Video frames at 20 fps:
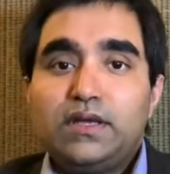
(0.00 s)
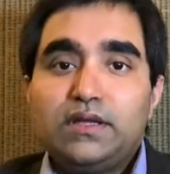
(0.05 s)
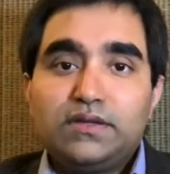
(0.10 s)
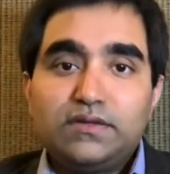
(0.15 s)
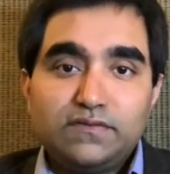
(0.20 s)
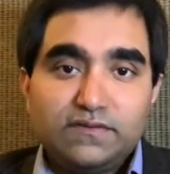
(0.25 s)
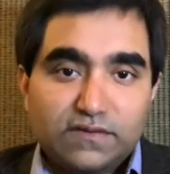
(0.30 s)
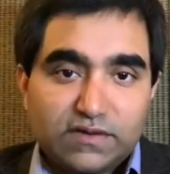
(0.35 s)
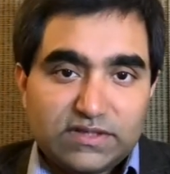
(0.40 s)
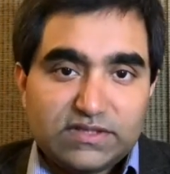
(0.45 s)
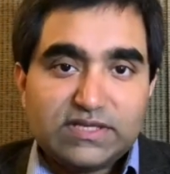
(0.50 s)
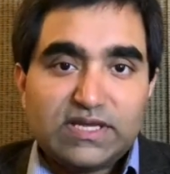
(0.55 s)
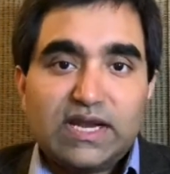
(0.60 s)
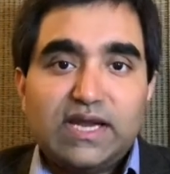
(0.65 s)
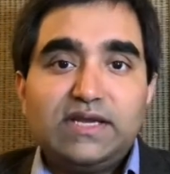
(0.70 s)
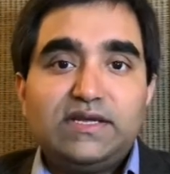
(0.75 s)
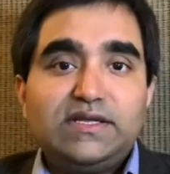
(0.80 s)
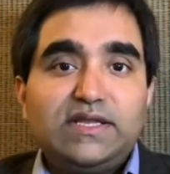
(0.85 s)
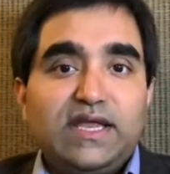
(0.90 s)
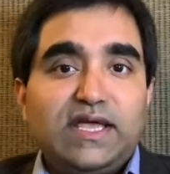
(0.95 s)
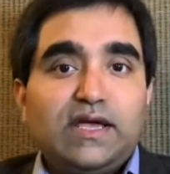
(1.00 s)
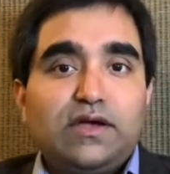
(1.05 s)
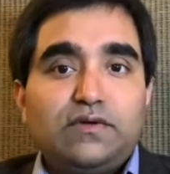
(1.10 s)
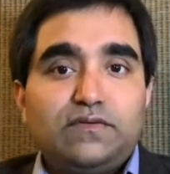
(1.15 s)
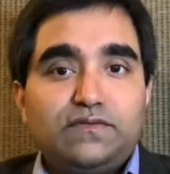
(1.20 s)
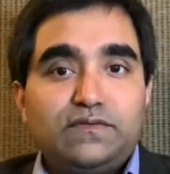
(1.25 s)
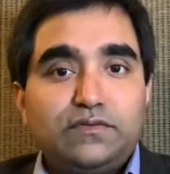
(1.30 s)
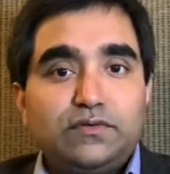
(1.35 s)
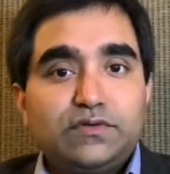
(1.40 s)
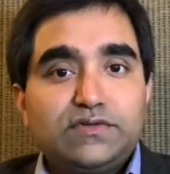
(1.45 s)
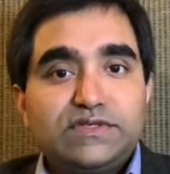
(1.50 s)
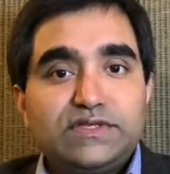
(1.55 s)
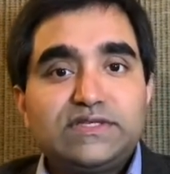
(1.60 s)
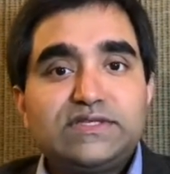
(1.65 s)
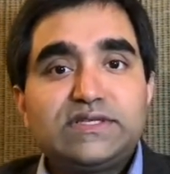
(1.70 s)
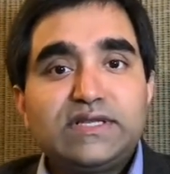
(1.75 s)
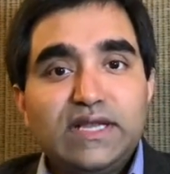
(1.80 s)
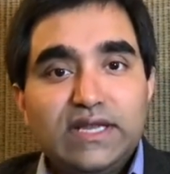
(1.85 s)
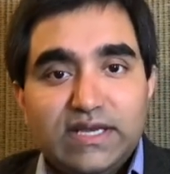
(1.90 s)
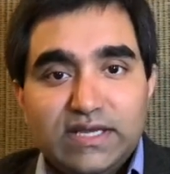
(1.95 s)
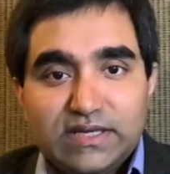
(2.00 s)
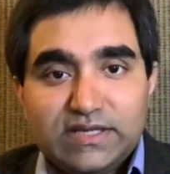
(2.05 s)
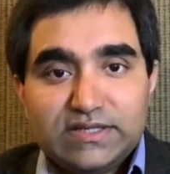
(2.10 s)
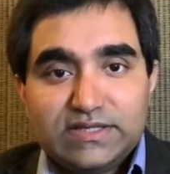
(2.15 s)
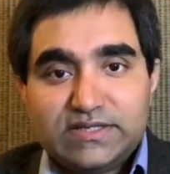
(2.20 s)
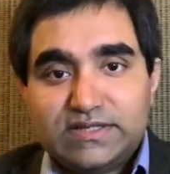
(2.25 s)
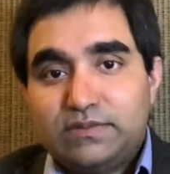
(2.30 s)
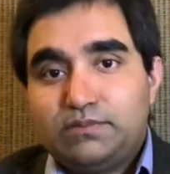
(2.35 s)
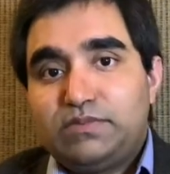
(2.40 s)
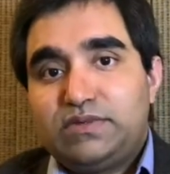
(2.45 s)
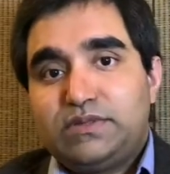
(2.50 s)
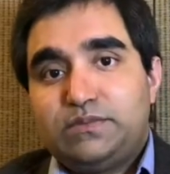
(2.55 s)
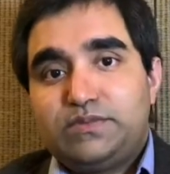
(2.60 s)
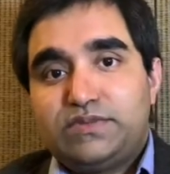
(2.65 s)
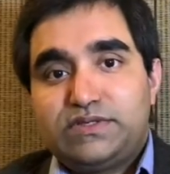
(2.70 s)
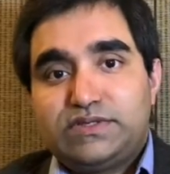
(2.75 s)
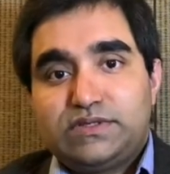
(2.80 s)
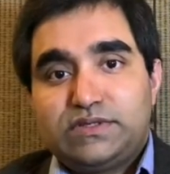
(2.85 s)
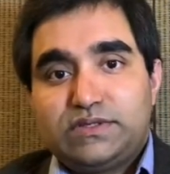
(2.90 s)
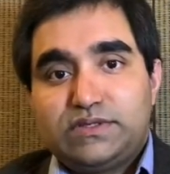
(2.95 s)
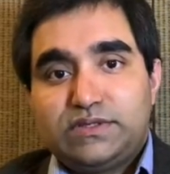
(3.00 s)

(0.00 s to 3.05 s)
The first criteria, of course, is clinical symptoms.